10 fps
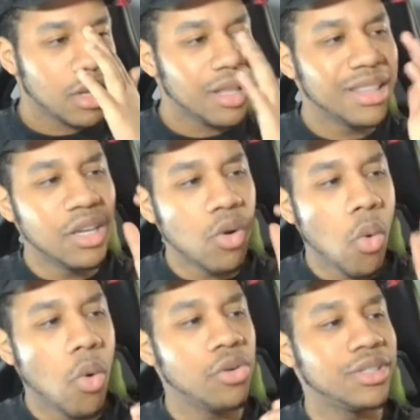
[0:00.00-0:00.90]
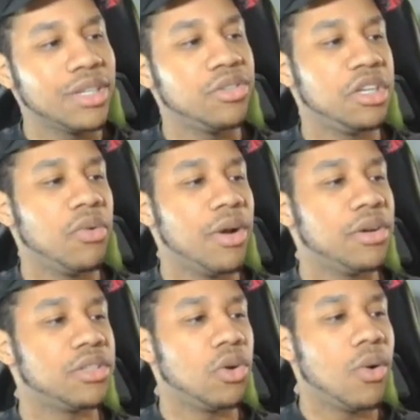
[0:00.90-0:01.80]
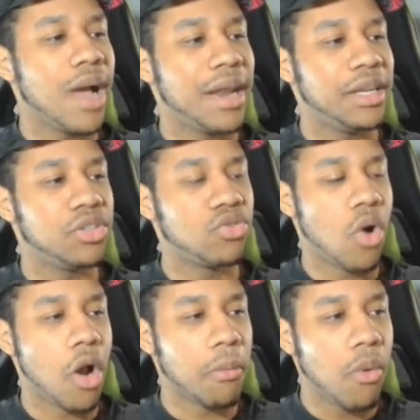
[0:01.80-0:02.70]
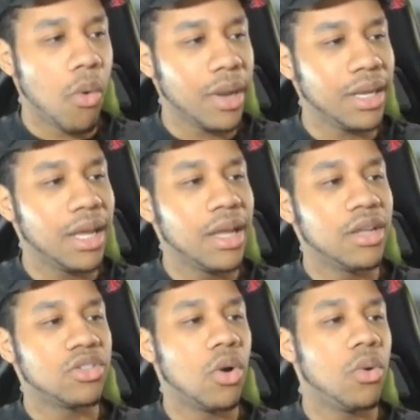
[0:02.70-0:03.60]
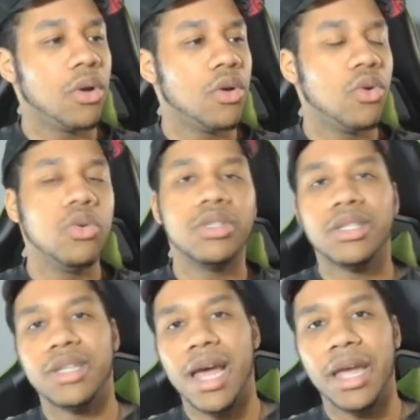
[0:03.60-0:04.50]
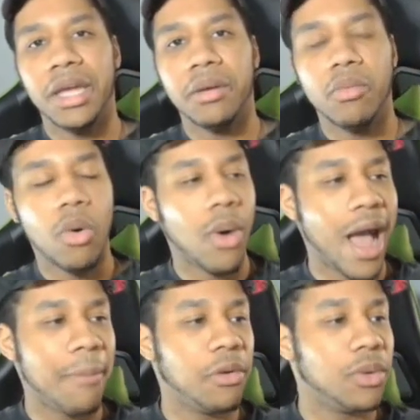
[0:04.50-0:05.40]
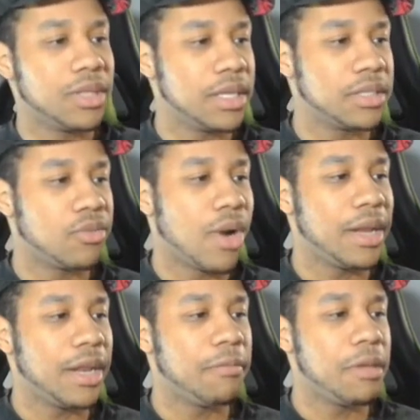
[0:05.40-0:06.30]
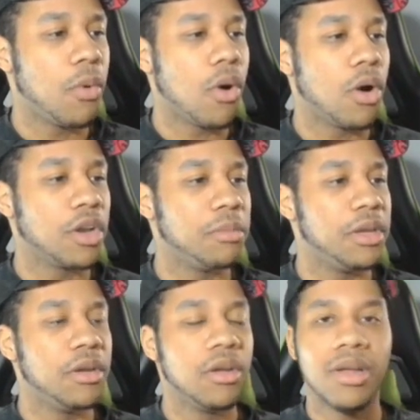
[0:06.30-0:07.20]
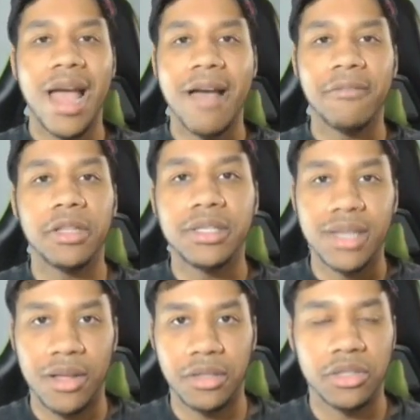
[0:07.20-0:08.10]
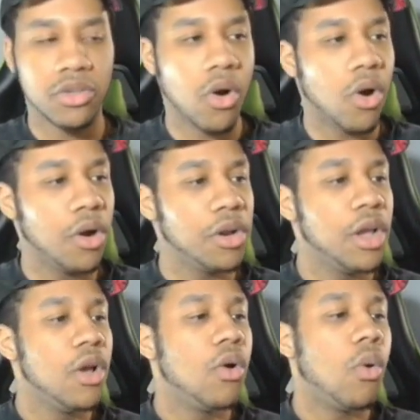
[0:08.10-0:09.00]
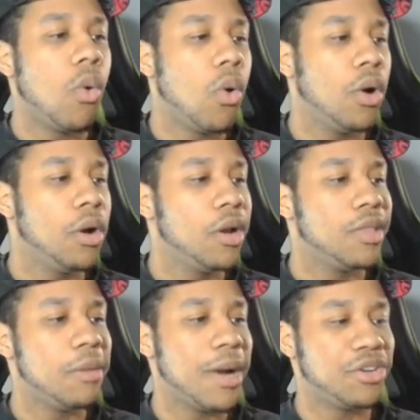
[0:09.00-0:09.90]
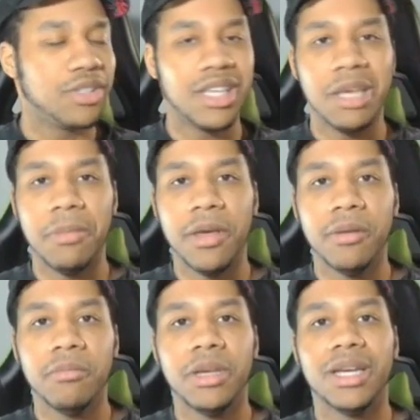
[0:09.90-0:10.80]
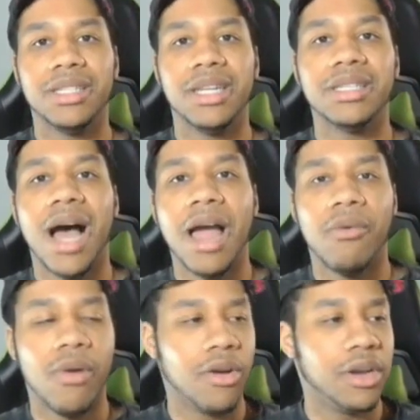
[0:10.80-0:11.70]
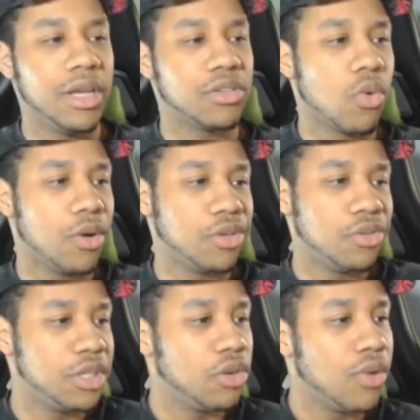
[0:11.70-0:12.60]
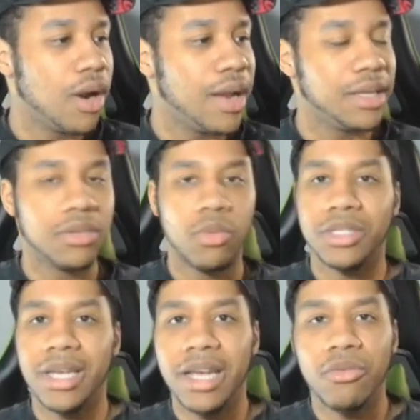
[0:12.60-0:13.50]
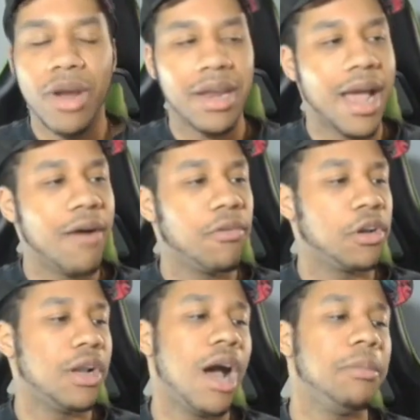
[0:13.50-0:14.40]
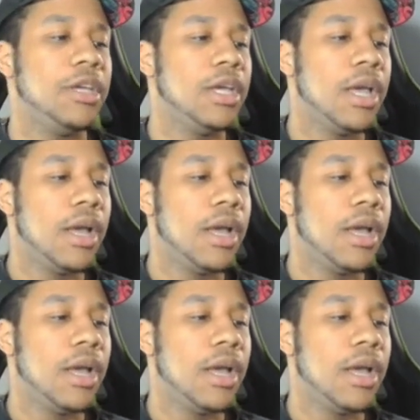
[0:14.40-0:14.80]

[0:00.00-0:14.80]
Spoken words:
the quarter century secret rare is still at a strong point. So who's to say what will happen with this, right? If people are going to be heavily selling this card, or they might just keep it because it is high rarity. It's quarter century secret rare. It's what's in right now for Konami.